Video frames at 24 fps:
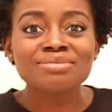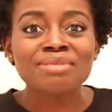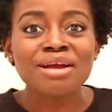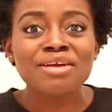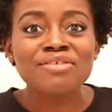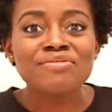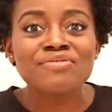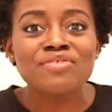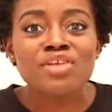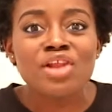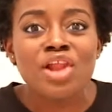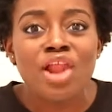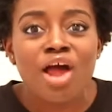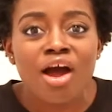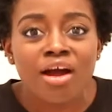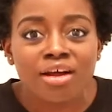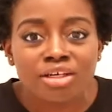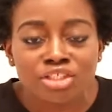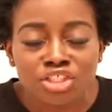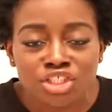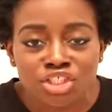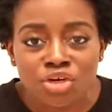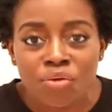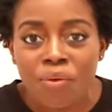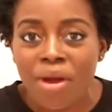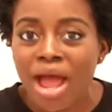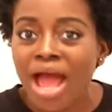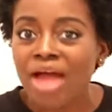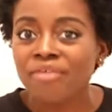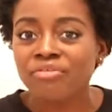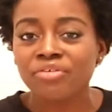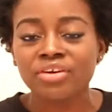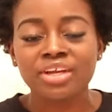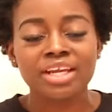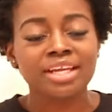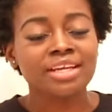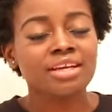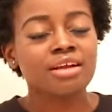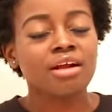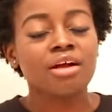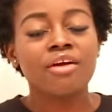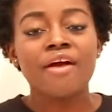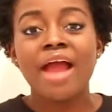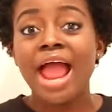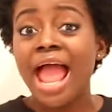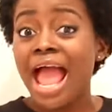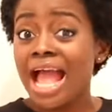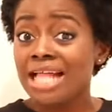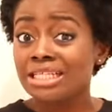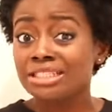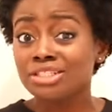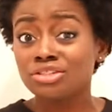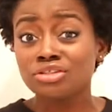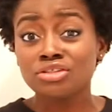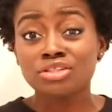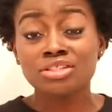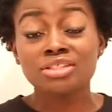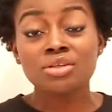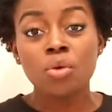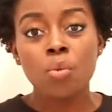to my vlog show African Girl Answers,